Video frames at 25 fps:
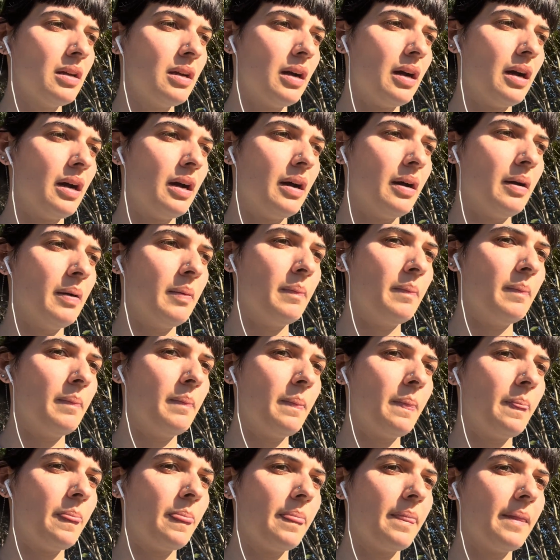
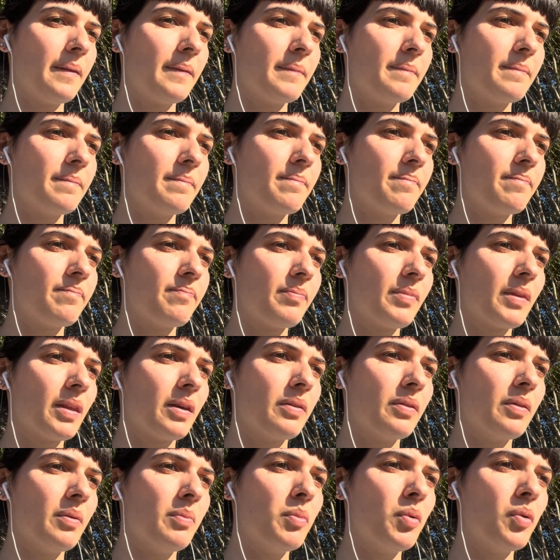
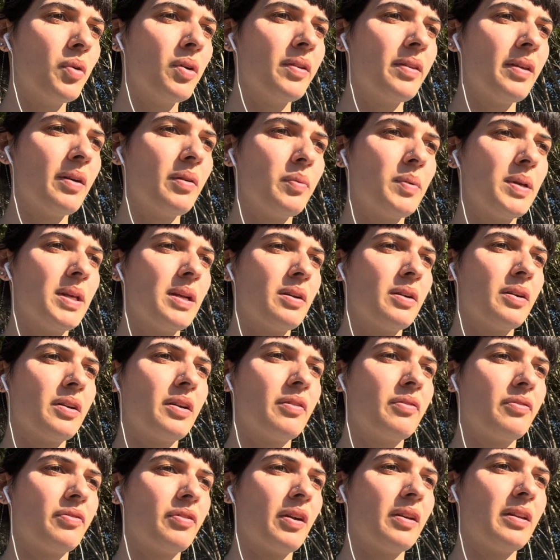the more that we are
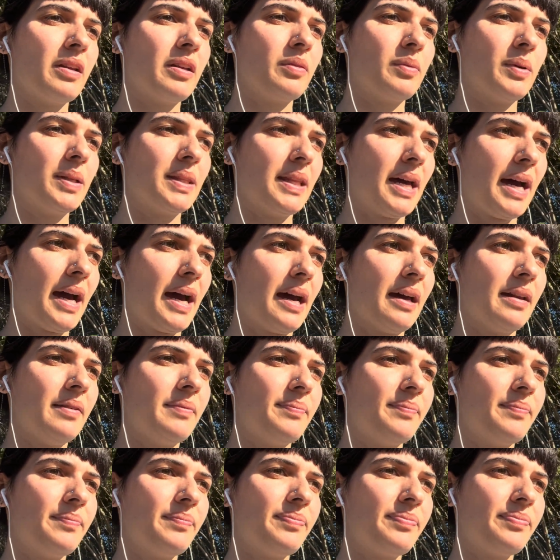confronted with that,
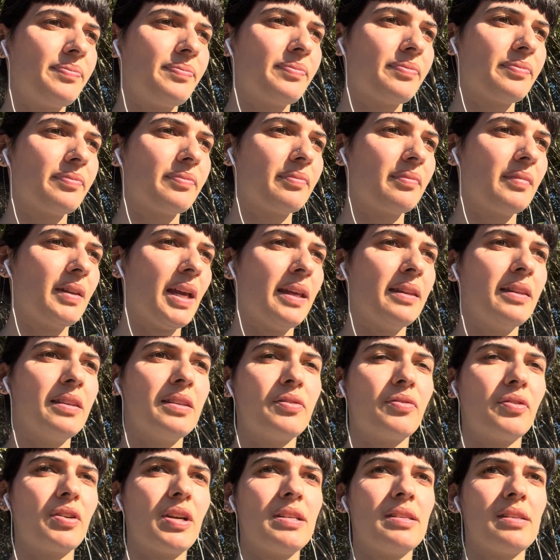and
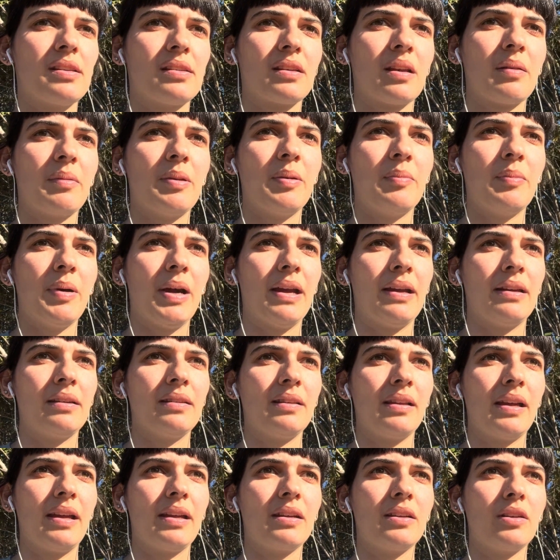this phrase is coming to mind,
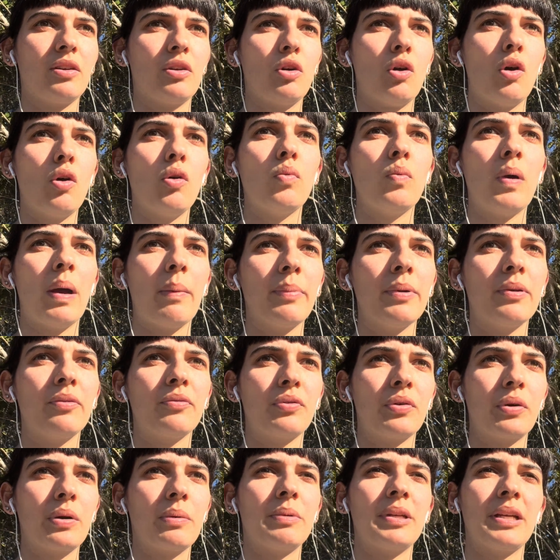like, no weapon
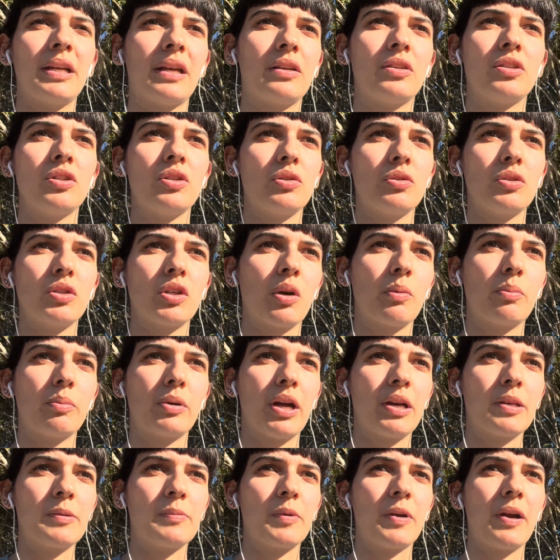formed against you shall
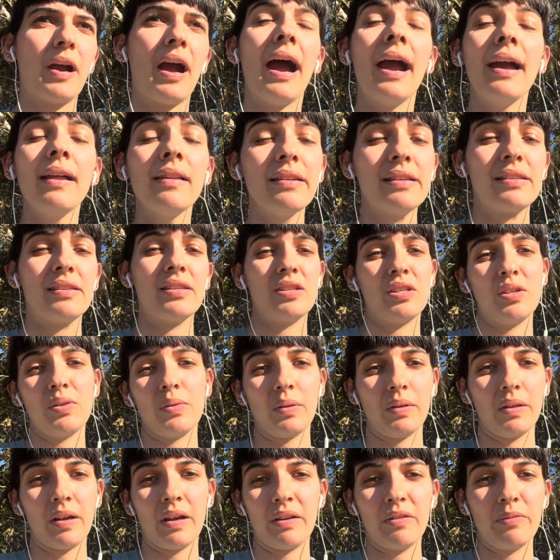prosper. I listen to
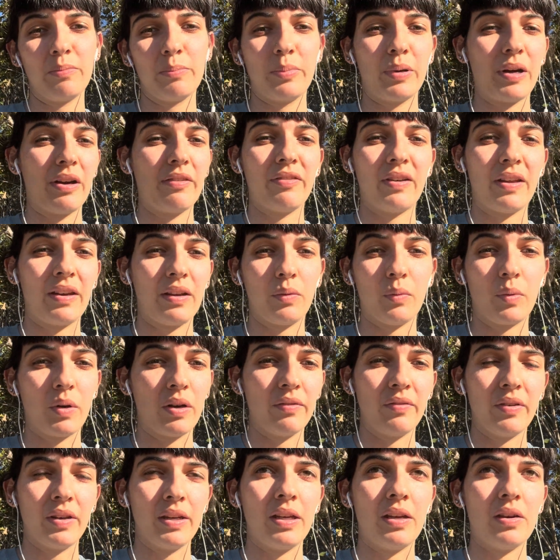a lot of prophetic
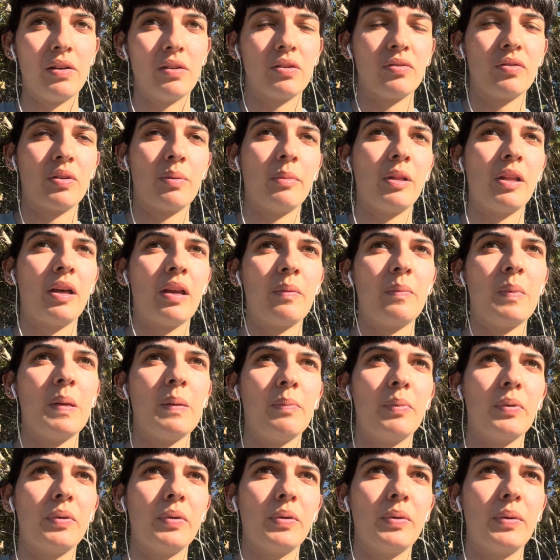word videos from a lot of
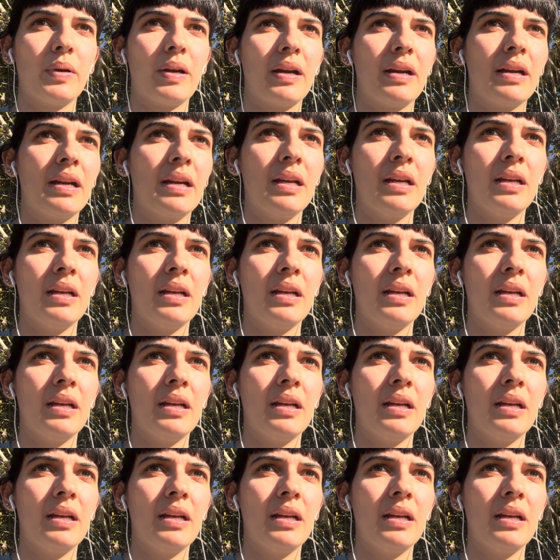people who are,